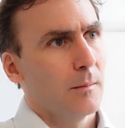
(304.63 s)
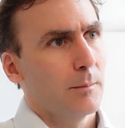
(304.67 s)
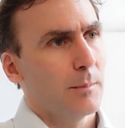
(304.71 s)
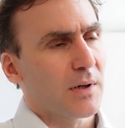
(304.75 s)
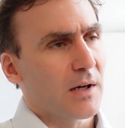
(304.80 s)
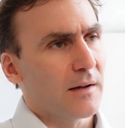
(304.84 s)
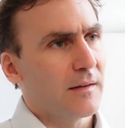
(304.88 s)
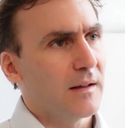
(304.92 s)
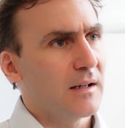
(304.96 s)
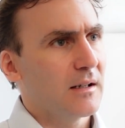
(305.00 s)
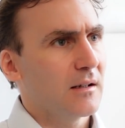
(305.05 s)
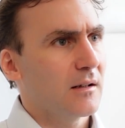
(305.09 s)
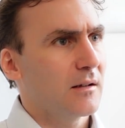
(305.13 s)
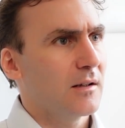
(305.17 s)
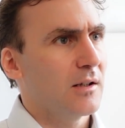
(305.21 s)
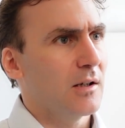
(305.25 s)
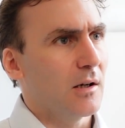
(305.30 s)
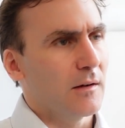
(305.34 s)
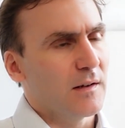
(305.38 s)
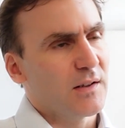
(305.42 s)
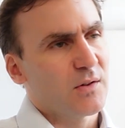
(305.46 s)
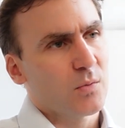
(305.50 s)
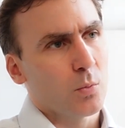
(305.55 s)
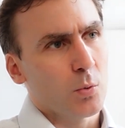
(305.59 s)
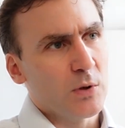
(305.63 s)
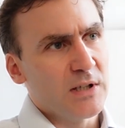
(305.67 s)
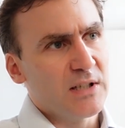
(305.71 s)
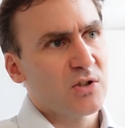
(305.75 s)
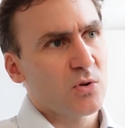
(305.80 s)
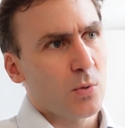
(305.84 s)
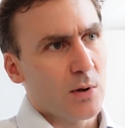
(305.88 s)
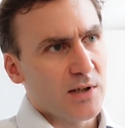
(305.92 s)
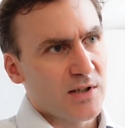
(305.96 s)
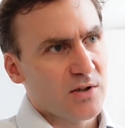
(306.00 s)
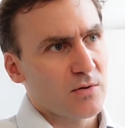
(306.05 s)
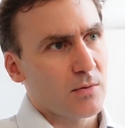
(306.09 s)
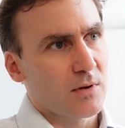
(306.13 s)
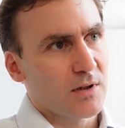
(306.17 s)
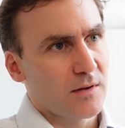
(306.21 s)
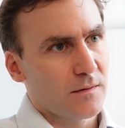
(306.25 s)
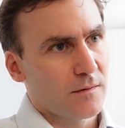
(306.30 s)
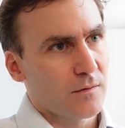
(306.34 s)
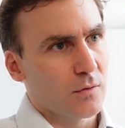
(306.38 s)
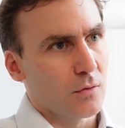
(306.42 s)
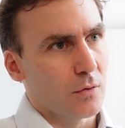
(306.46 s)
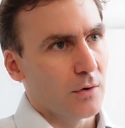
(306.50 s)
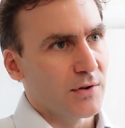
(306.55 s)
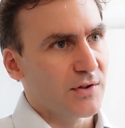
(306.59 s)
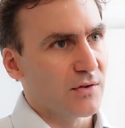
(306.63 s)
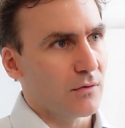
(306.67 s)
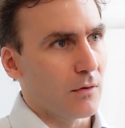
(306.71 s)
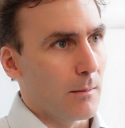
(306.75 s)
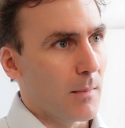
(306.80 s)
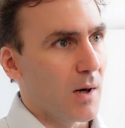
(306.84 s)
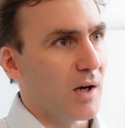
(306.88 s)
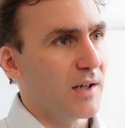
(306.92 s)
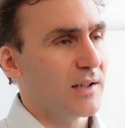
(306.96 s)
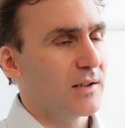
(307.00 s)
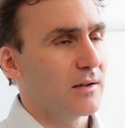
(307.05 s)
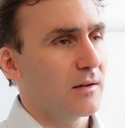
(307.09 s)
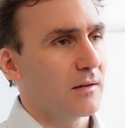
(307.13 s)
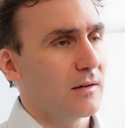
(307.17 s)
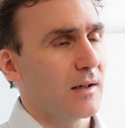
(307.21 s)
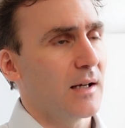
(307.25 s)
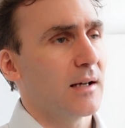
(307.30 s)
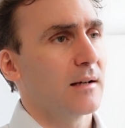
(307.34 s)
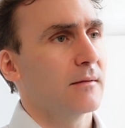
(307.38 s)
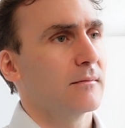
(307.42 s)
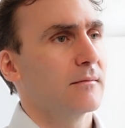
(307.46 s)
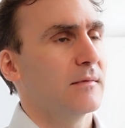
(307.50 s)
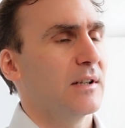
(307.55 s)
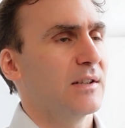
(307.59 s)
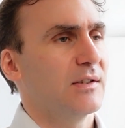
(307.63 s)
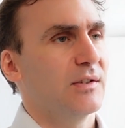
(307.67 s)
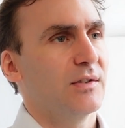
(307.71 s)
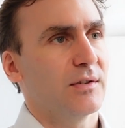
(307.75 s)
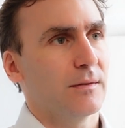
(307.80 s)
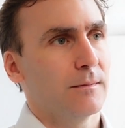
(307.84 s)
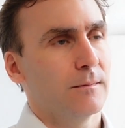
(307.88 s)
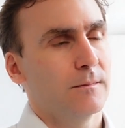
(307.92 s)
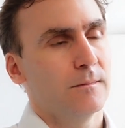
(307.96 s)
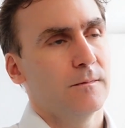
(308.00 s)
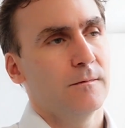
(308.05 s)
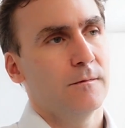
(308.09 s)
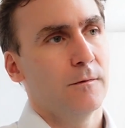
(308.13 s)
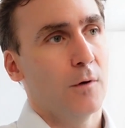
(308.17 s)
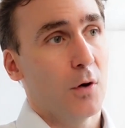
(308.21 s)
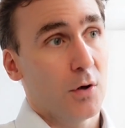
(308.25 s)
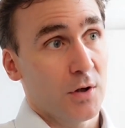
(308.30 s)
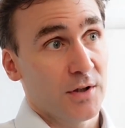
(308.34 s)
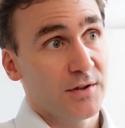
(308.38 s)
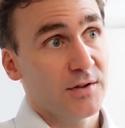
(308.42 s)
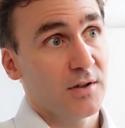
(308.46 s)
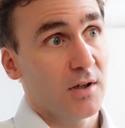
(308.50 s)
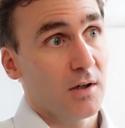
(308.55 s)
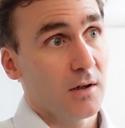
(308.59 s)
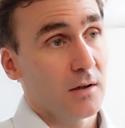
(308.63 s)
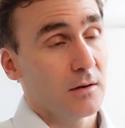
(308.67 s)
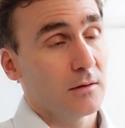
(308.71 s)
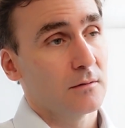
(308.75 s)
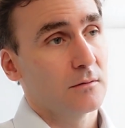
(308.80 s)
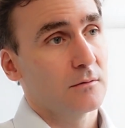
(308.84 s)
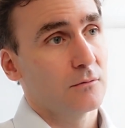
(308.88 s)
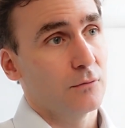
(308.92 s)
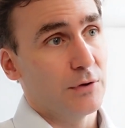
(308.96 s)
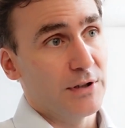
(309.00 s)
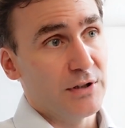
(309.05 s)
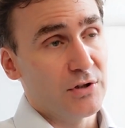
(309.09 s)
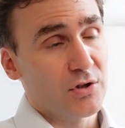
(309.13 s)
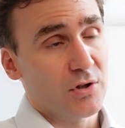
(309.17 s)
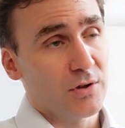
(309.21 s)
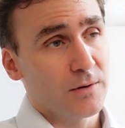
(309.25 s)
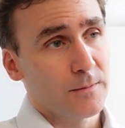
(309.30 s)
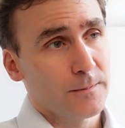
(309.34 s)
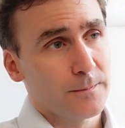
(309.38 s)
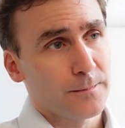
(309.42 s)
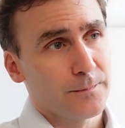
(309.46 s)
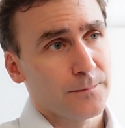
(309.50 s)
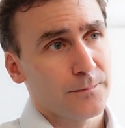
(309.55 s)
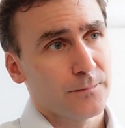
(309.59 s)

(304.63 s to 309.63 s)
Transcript: But I think this week 2024 is a reminder that this is a volatile region.